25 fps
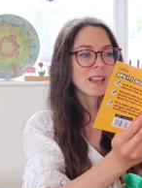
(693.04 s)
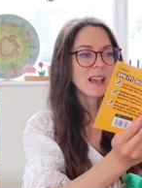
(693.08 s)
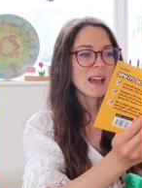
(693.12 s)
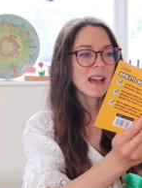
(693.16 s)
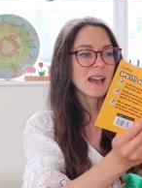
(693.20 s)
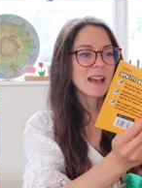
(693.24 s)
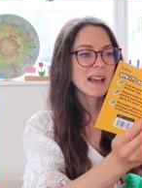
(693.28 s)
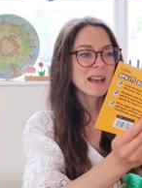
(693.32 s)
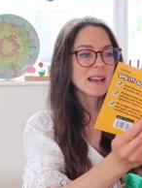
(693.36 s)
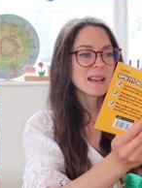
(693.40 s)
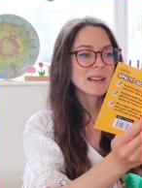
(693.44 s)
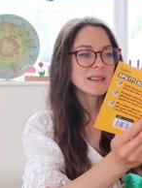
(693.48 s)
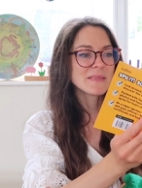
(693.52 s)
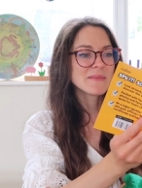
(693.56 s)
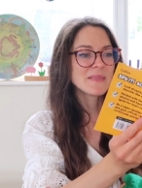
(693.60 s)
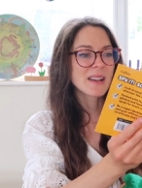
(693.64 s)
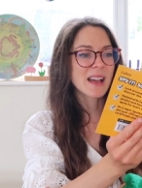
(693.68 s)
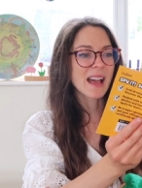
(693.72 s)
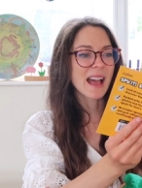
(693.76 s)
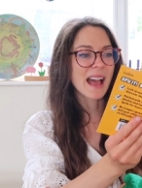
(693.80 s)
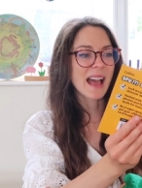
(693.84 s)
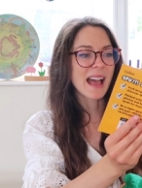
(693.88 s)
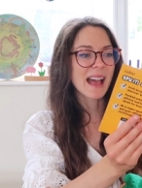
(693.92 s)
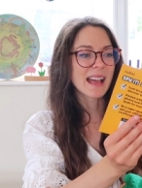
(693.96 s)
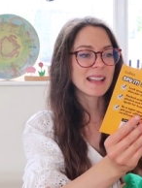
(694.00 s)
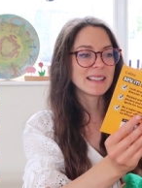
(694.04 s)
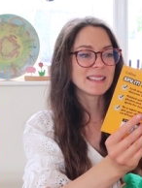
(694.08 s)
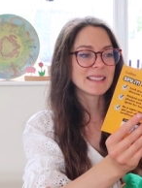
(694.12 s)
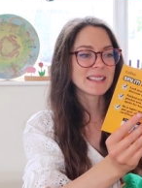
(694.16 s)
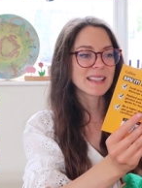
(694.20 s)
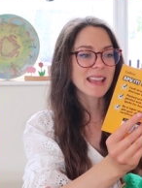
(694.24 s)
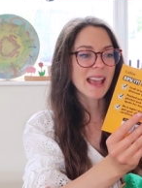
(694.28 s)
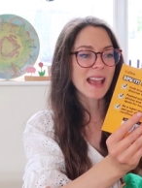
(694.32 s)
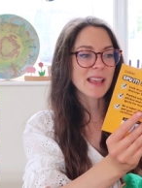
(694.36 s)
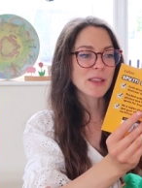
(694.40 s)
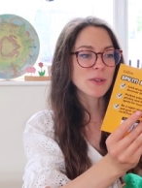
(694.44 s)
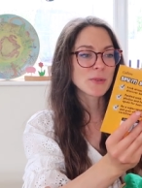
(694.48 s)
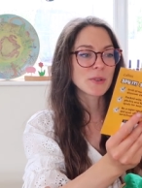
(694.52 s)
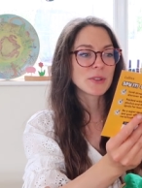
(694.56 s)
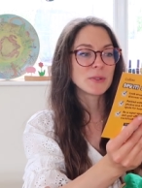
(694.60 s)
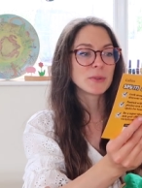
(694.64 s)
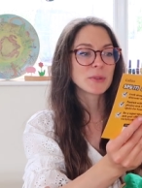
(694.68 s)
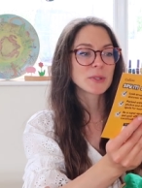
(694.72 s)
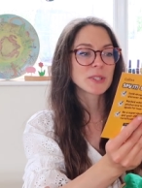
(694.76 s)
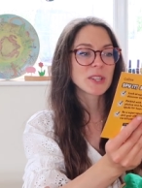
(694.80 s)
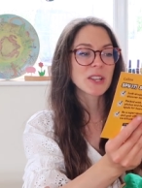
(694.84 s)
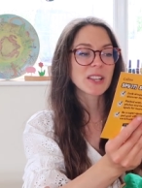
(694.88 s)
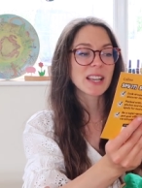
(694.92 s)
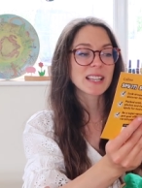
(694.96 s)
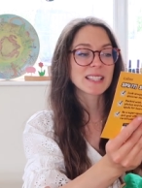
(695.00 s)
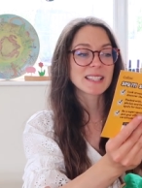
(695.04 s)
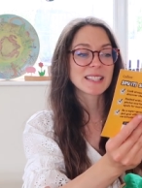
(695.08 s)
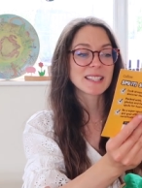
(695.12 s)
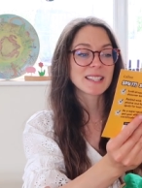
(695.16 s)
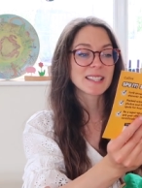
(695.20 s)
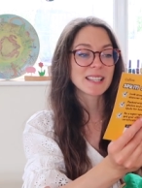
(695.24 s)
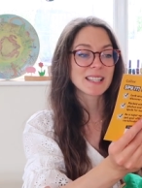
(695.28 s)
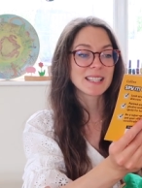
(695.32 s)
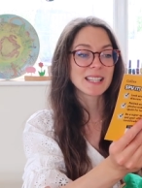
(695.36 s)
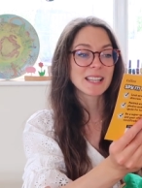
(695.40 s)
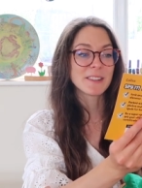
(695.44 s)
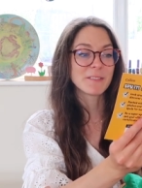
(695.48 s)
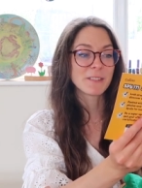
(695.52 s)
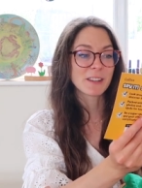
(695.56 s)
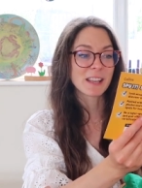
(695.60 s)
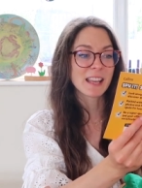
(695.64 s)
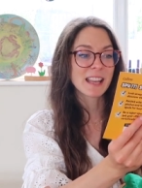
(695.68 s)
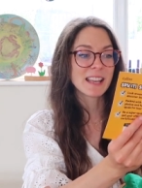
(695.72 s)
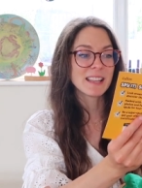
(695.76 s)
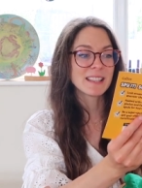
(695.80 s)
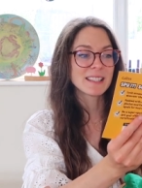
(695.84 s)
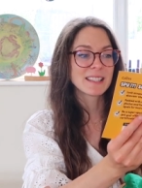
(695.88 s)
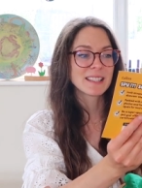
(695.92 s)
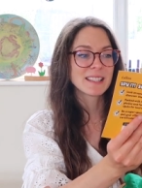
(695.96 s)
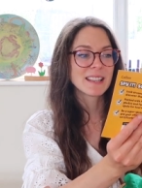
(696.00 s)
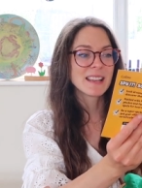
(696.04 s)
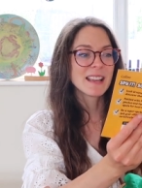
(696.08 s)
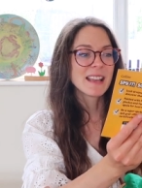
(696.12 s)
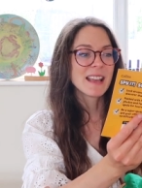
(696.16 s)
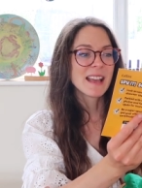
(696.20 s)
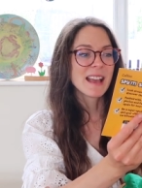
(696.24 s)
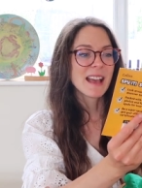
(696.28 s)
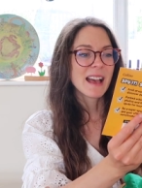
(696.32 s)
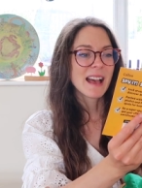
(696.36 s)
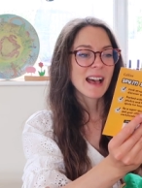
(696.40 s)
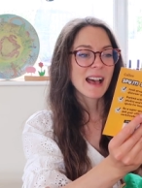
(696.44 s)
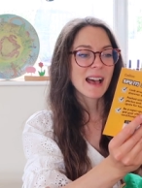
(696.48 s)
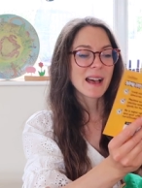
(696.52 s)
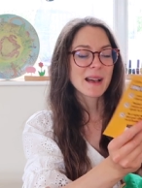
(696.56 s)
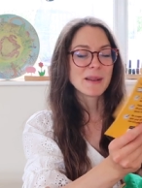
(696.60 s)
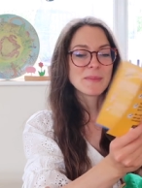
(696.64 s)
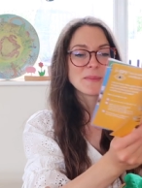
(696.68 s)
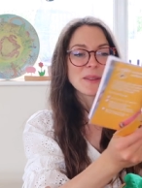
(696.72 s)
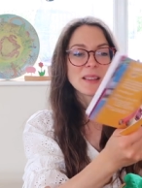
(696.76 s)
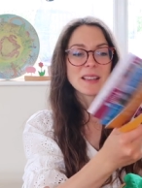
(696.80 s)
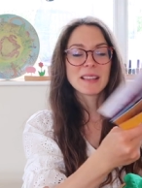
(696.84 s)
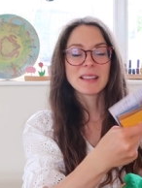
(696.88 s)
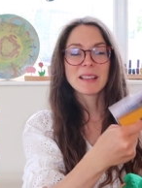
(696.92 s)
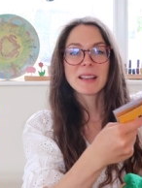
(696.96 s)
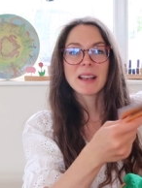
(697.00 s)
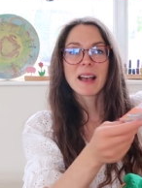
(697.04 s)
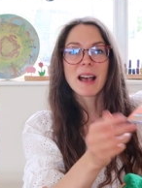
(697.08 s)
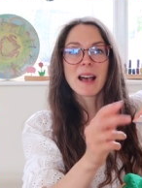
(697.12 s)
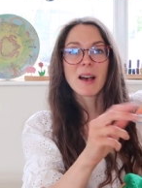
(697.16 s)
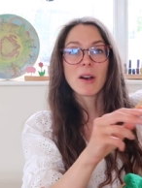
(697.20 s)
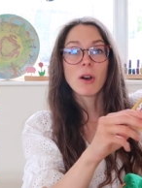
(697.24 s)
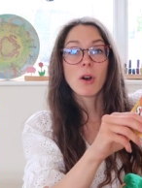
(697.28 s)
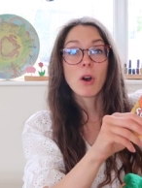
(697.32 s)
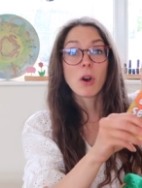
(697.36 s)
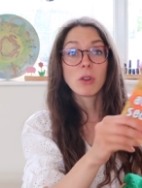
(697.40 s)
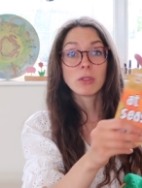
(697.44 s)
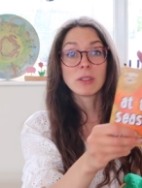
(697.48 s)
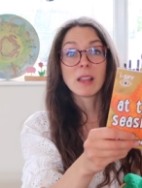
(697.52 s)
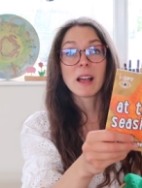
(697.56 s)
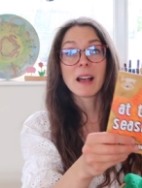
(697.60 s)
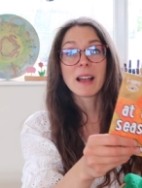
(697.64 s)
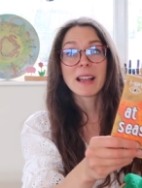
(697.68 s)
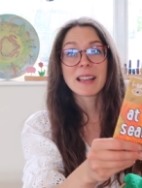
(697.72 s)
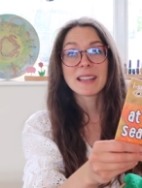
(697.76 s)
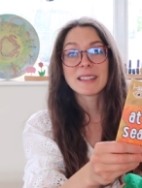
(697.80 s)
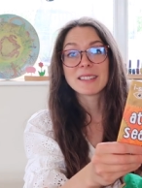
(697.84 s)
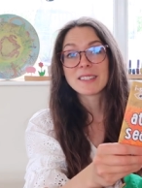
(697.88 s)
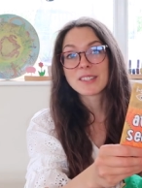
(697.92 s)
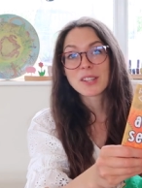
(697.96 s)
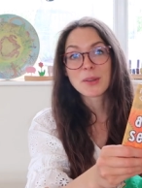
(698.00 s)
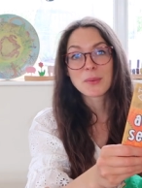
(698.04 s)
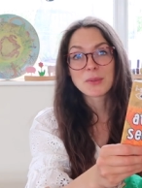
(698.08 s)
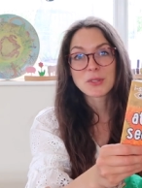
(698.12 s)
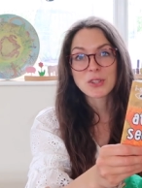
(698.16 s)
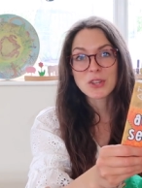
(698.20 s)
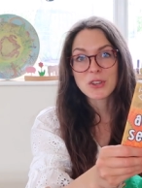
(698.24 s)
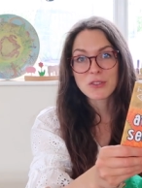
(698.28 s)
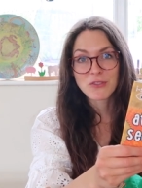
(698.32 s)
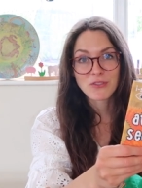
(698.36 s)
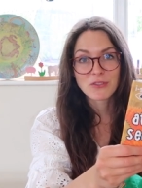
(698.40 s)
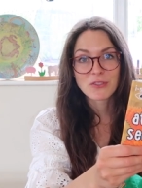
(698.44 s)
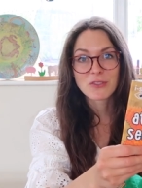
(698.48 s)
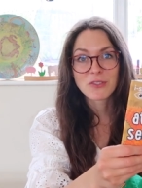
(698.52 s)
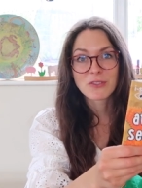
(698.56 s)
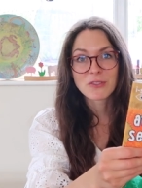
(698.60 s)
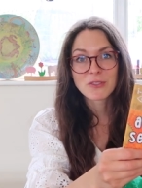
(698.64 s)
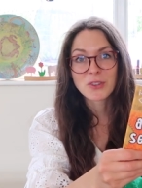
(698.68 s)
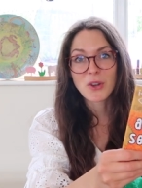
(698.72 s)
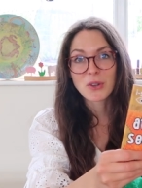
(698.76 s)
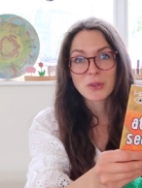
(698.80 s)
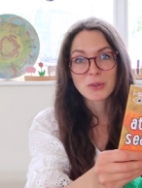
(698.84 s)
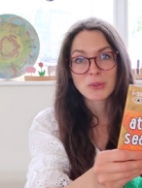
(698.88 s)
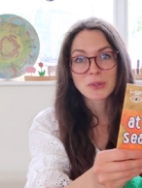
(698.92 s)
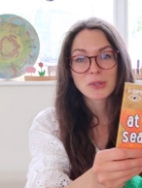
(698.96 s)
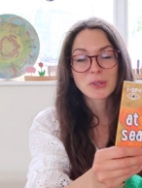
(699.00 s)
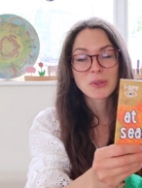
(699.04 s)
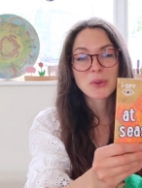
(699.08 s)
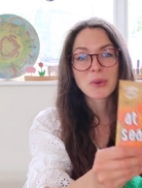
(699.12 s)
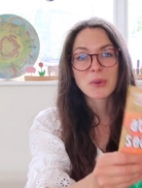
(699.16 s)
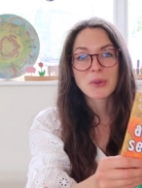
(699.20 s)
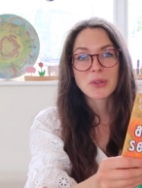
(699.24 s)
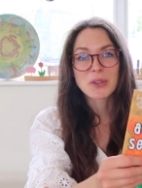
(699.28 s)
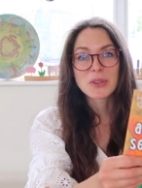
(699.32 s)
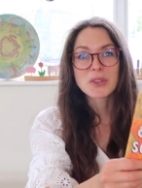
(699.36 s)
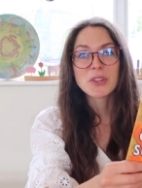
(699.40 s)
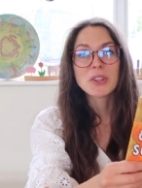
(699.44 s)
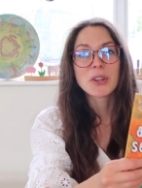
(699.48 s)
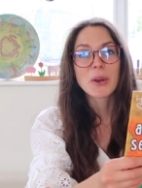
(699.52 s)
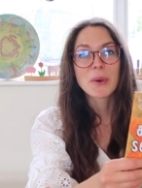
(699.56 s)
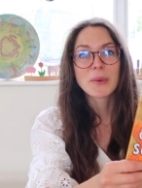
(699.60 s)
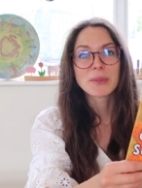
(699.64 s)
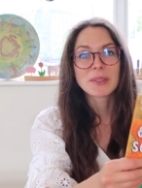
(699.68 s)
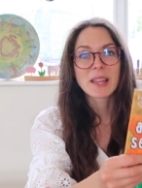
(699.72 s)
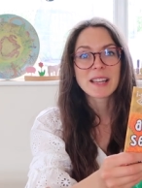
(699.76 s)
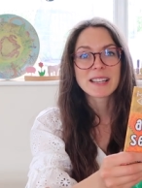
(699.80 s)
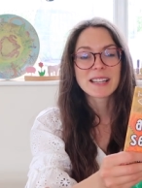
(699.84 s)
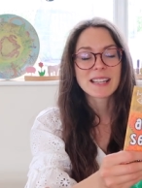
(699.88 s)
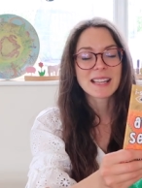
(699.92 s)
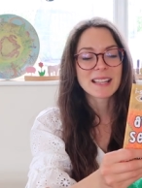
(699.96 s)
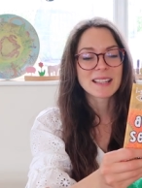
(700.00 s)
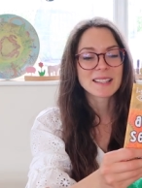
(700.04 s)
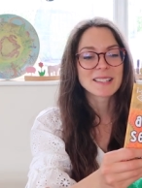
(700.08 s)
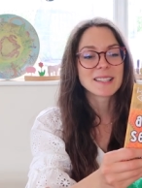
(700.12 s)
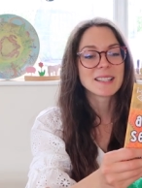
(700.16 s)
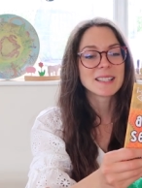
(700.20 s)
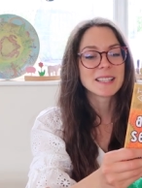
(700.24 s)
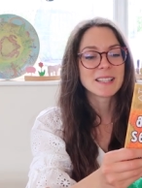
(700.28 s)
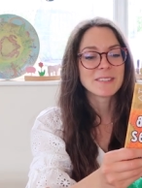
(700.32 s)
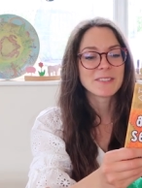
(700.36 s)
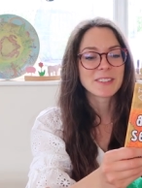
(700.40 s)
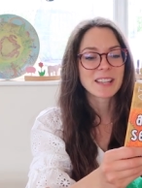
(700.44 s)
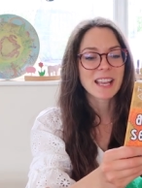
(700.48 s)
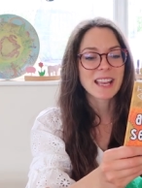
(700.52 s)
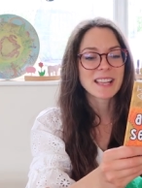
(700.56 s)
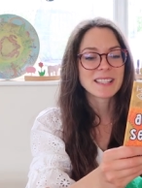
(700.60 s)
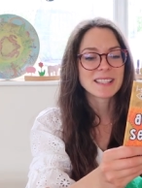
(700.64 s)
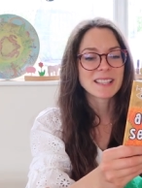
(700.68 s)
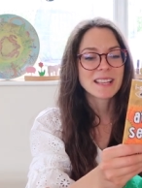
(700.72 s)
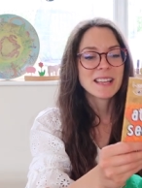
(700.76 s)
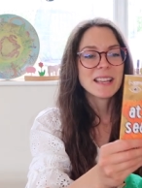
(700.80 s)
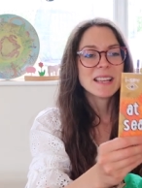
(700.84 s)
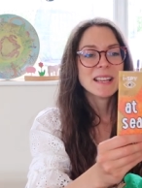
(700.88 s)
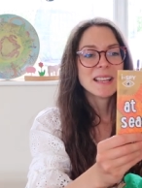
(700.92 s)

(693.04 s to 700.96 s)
Um, and yeah, you can also get a certificate um, online. So once you've got your score, you can go online and get a certificate.